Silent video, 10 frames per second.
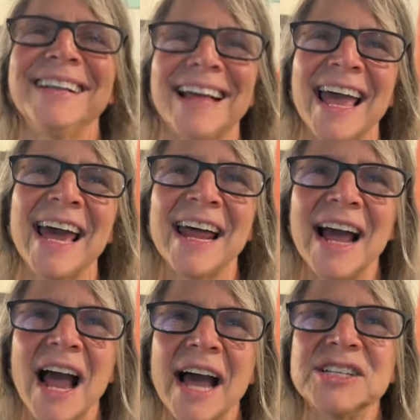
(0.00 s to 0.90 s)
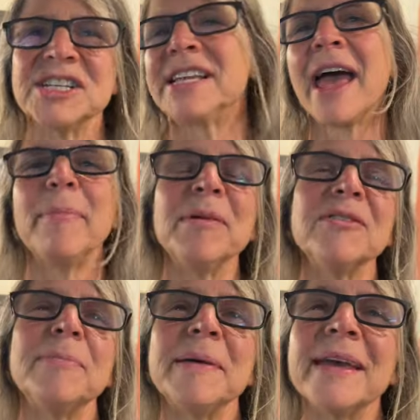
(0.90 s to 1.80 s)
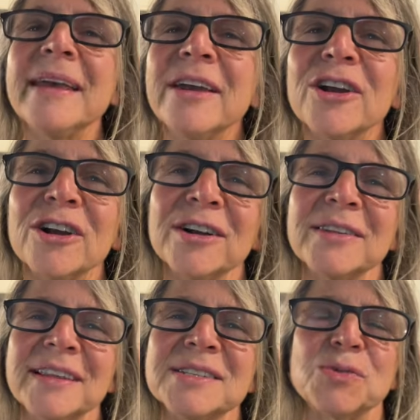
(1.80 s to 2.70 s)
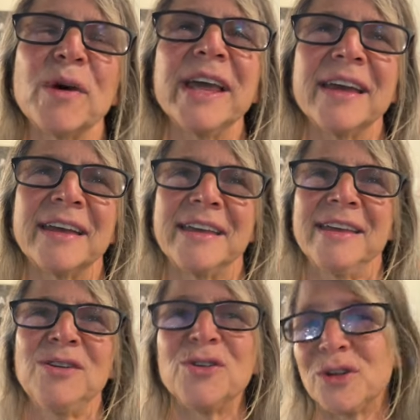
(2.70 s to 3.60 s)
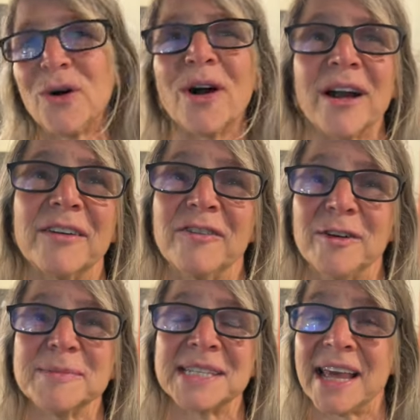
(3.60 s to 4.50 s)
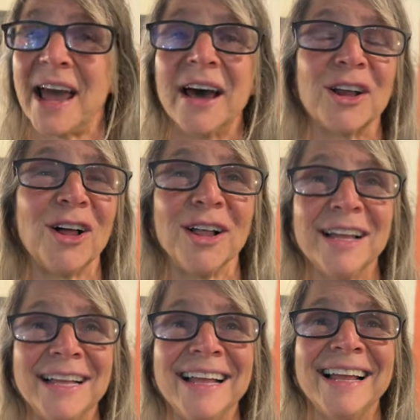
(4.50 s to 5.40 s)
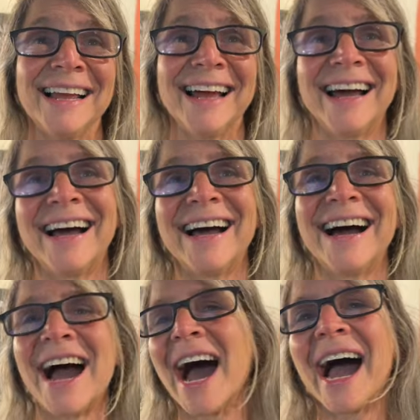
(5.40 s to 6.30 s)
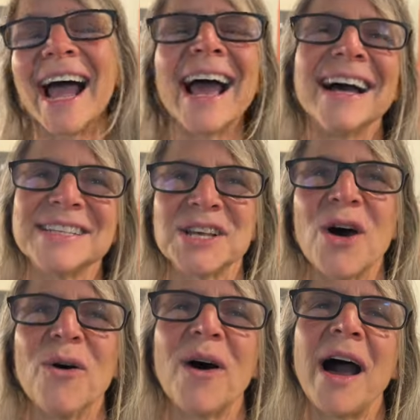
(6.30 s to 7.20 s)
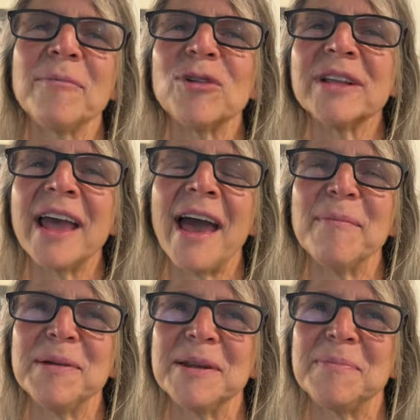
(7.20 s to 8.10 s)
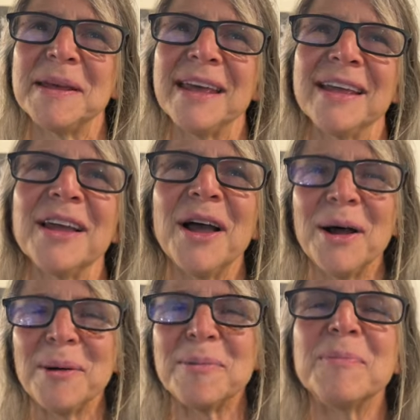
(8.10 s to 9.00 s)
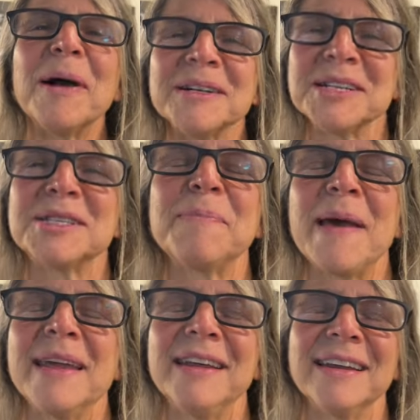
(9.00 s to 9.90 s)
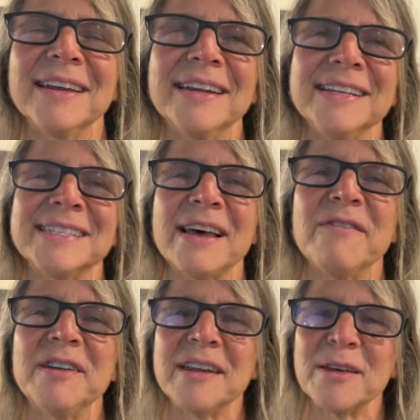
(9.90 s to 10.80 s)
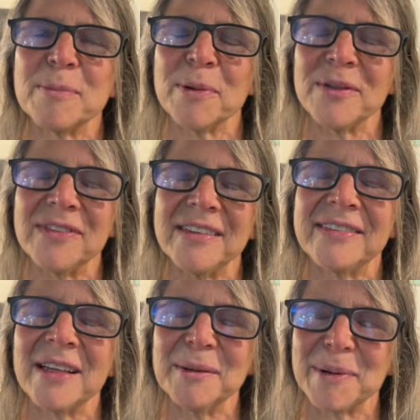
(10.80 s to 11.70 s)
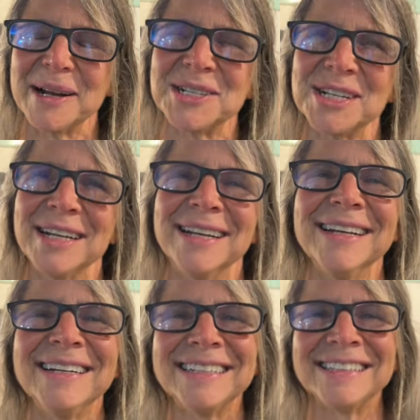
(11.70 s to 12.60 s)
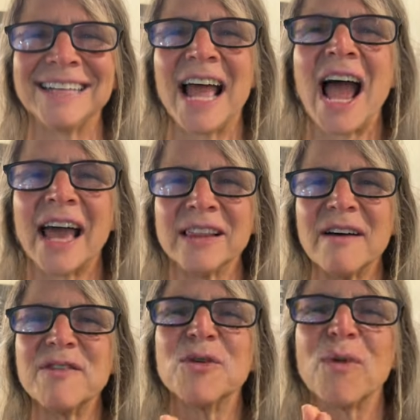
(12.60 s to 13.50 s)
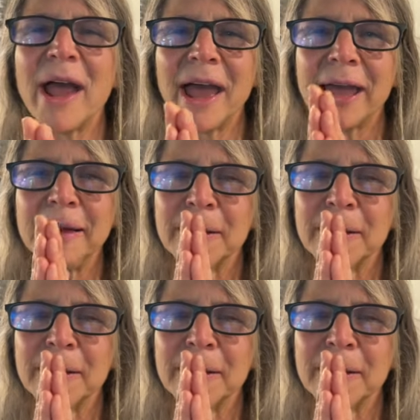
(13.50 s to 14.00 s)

So I just happened to be here this week in New York from Seattle. Wow. So I'm really happy to be participating in his 70th birthday celebration. I love you, Ray.